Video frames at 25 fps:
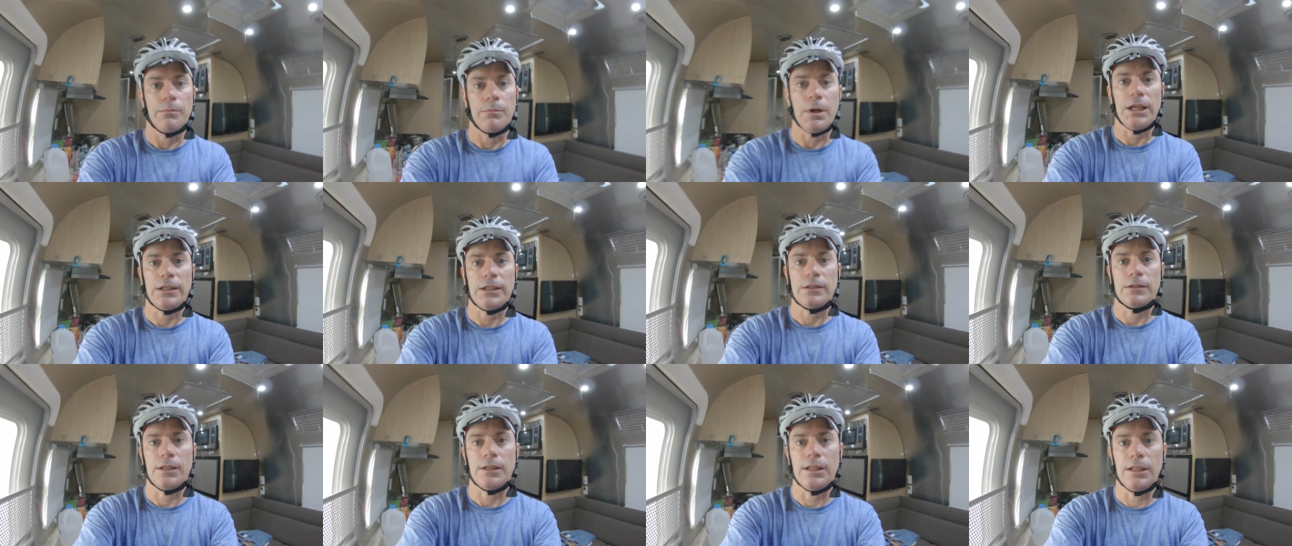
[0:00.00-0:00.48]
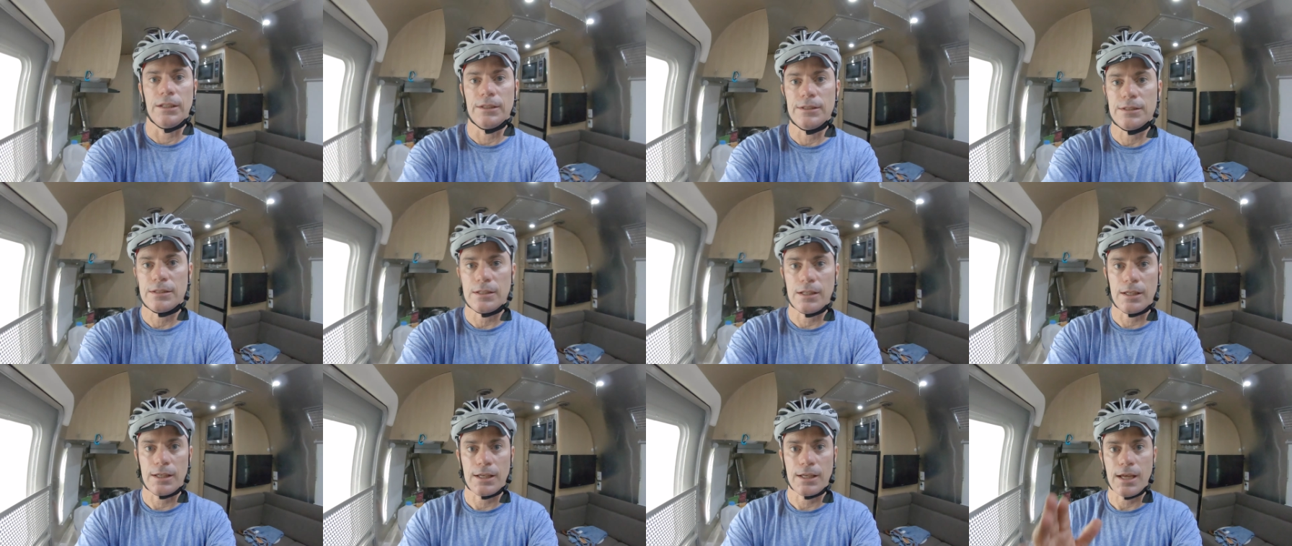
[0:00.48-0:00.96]
But at
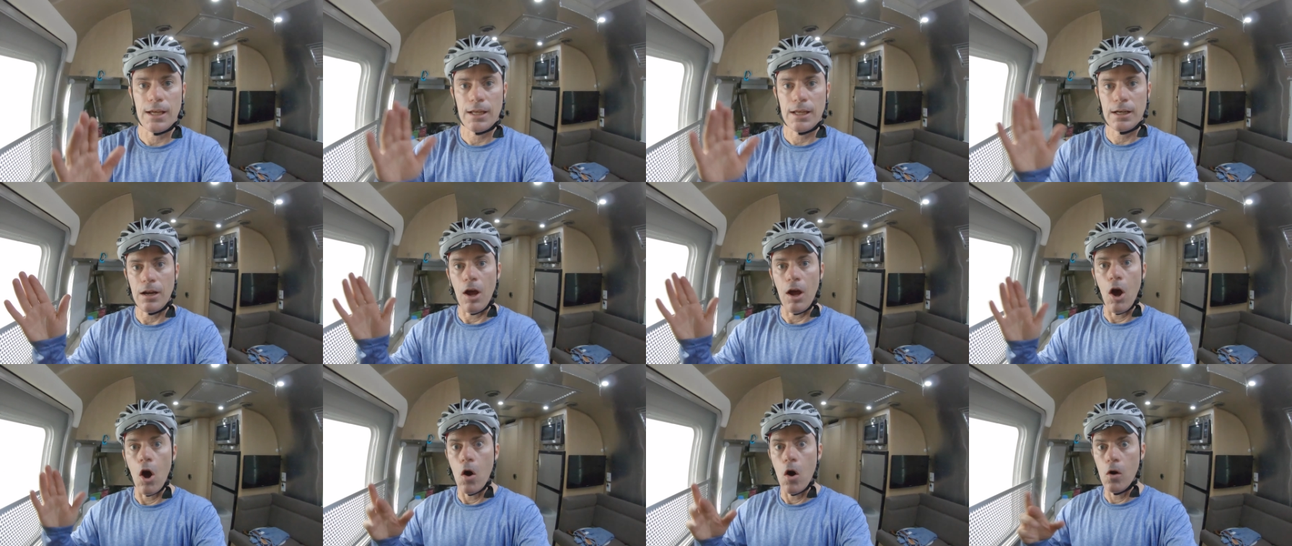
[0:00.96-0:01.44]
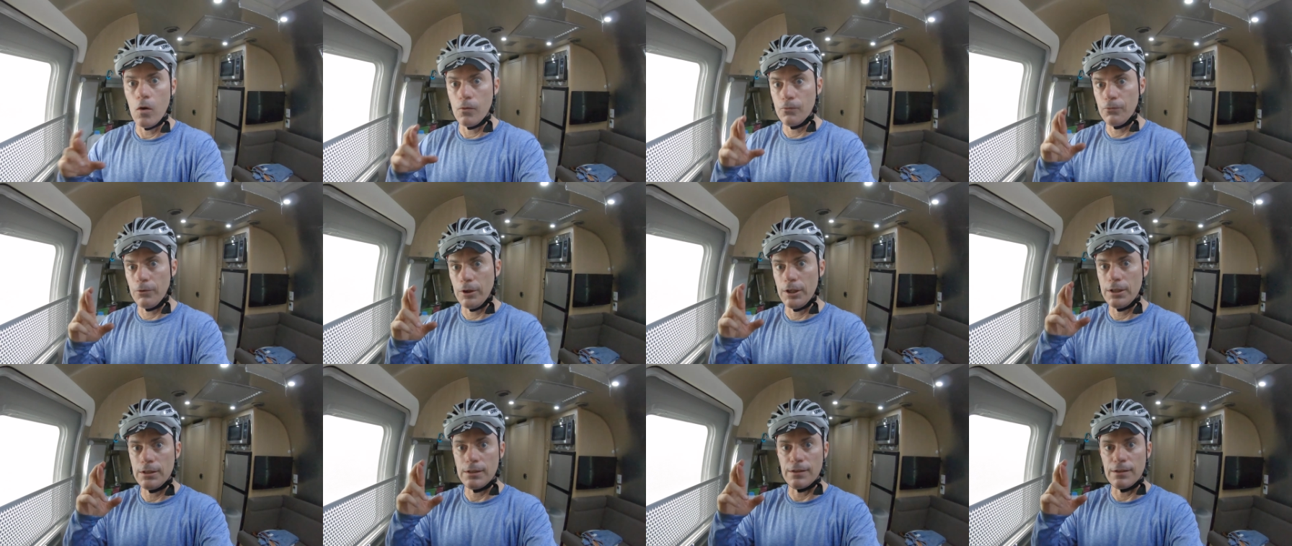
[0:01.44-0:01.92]
least I got,
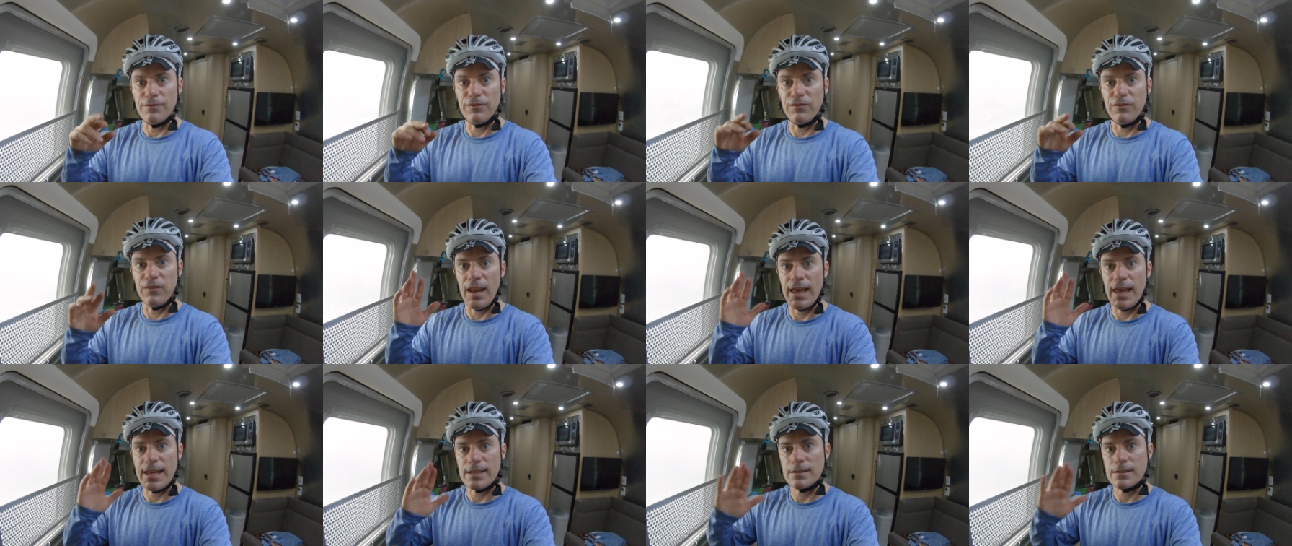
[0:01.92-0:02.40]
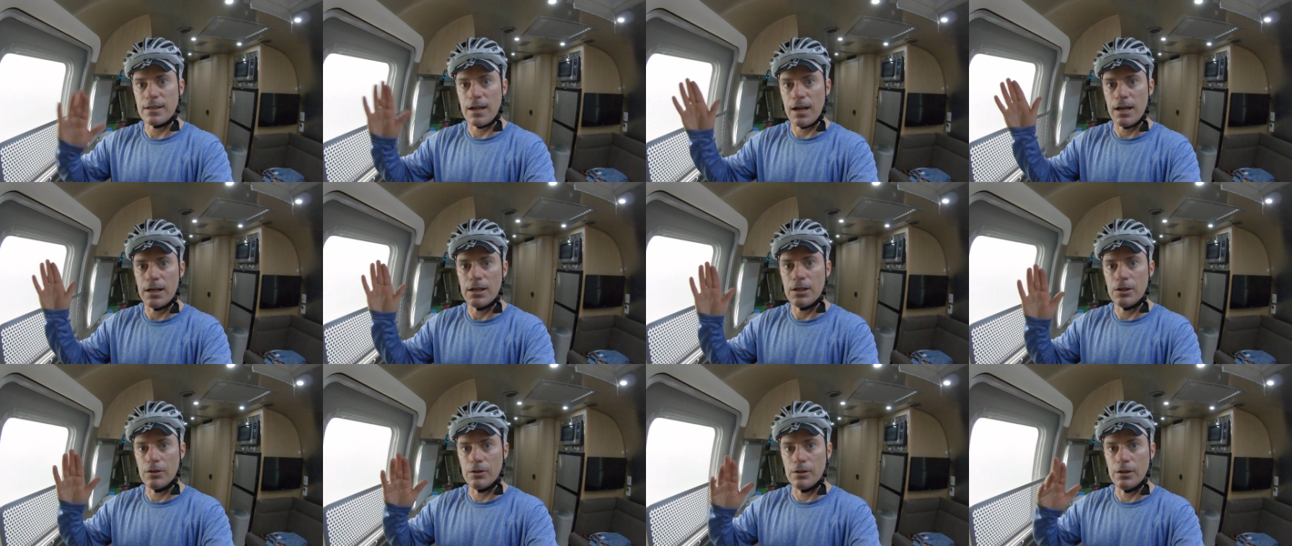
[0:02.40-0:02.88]
hopefully, the flat
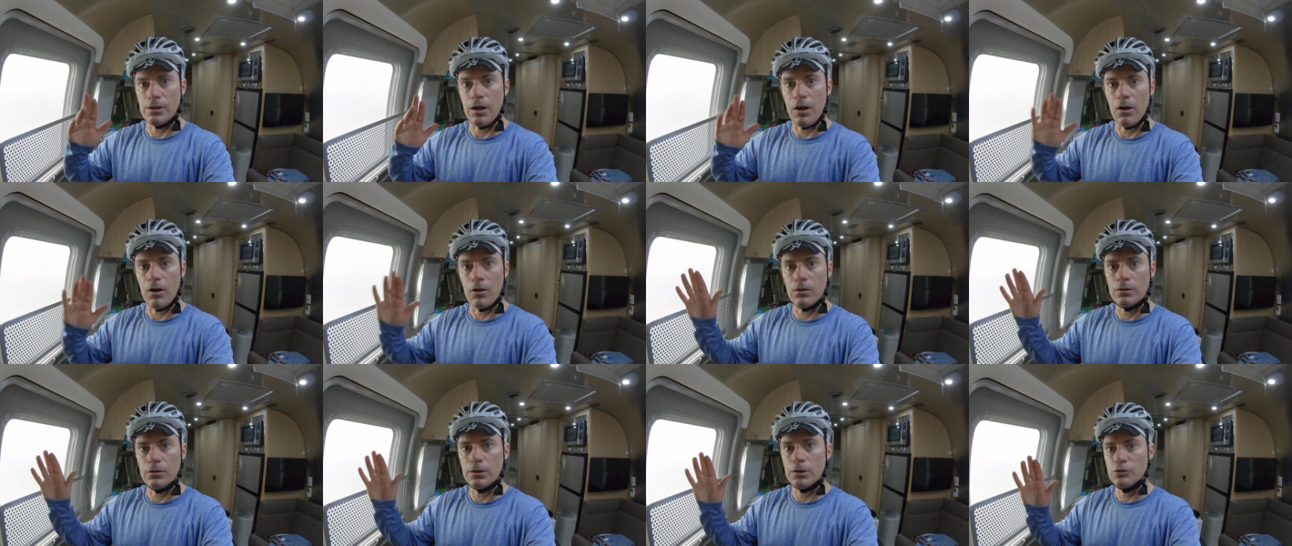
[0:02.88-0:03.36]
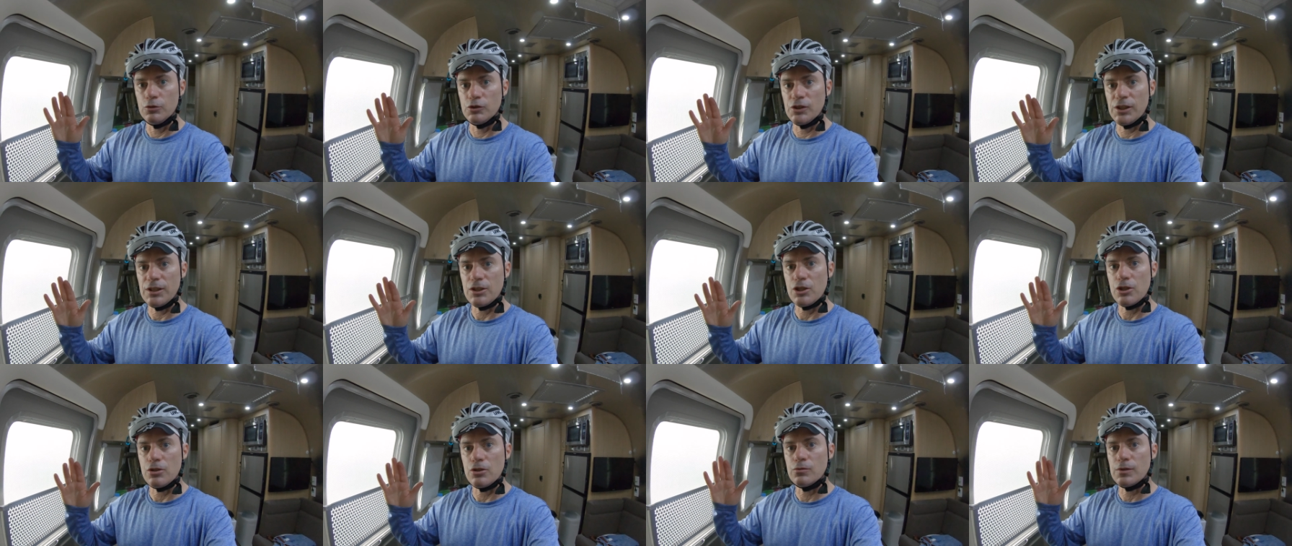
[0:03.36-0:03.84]
tire and all those
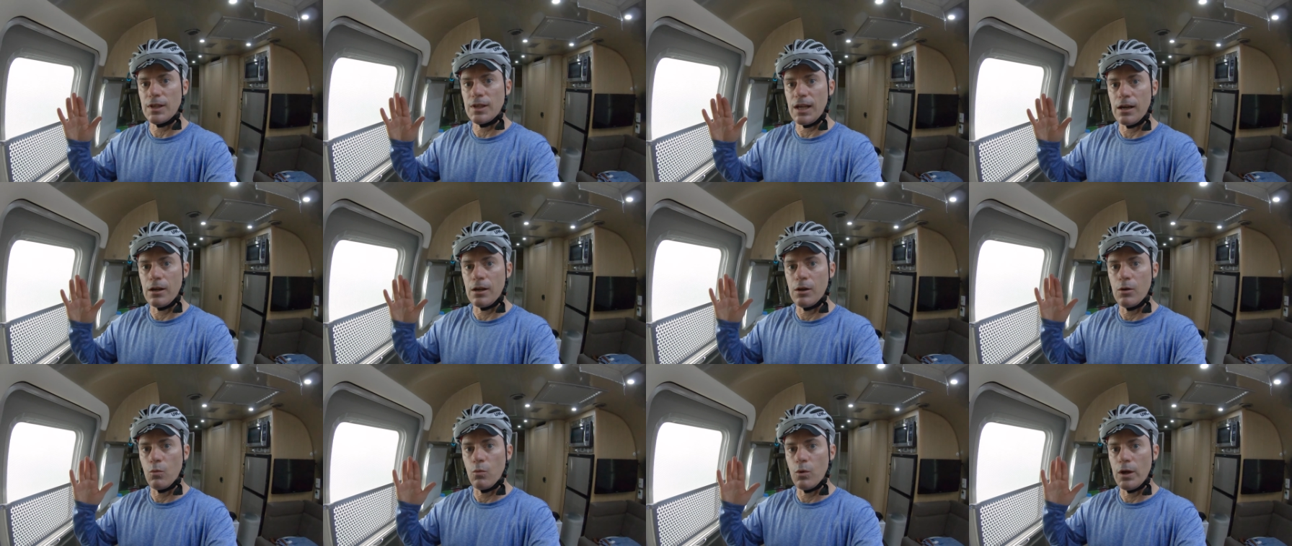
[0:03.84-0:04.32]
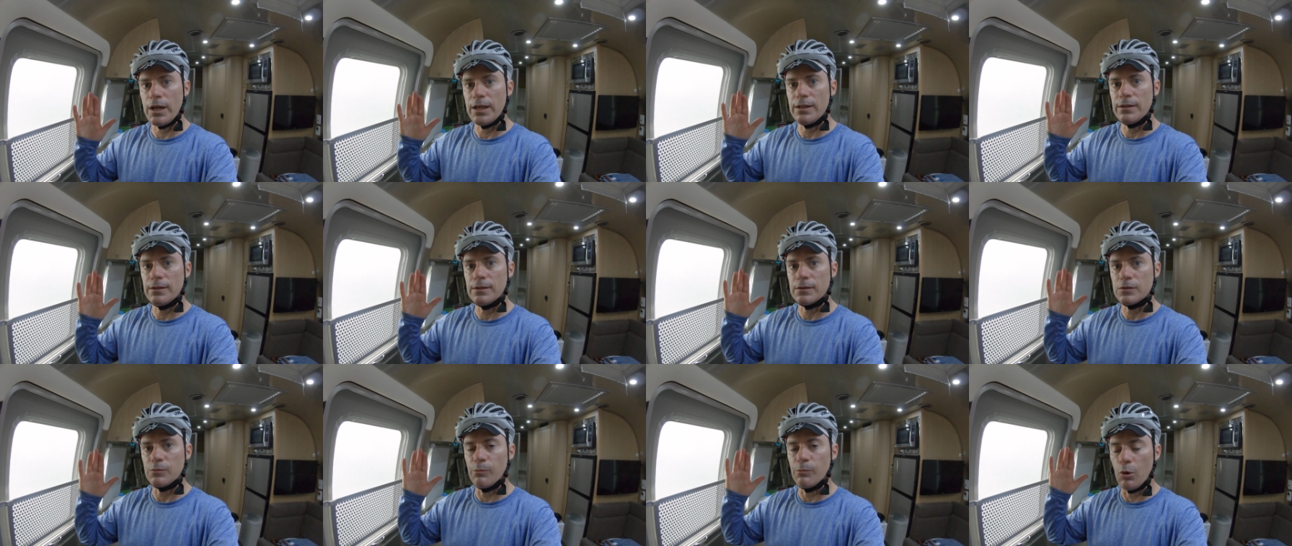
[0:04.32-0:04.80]
issues out of the way
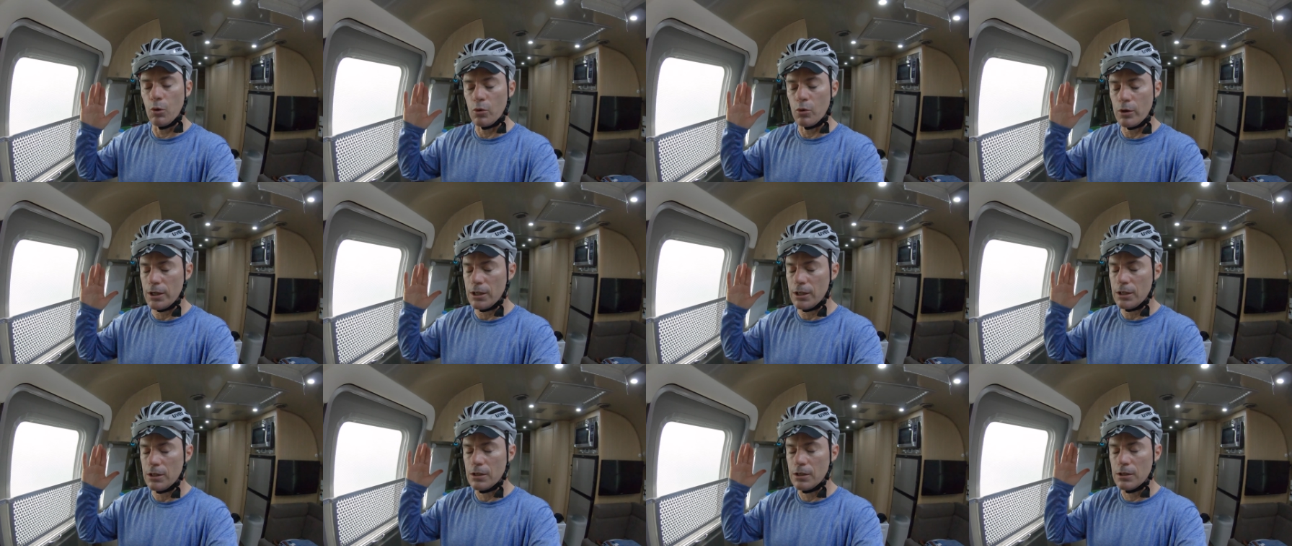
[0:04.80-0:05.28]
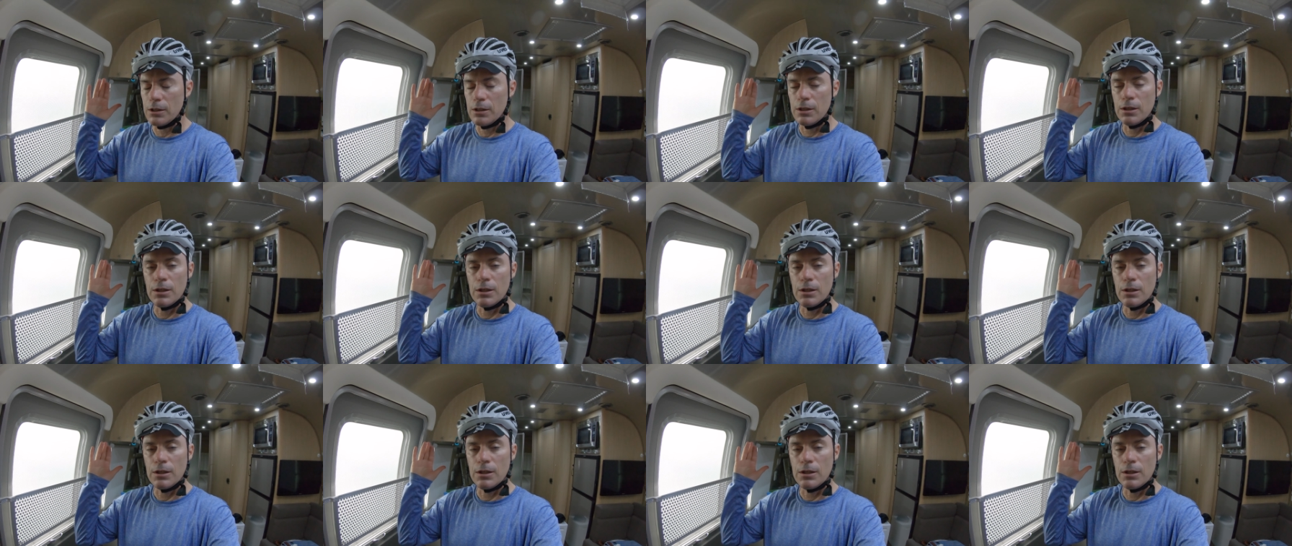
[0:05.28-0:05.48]
this morning.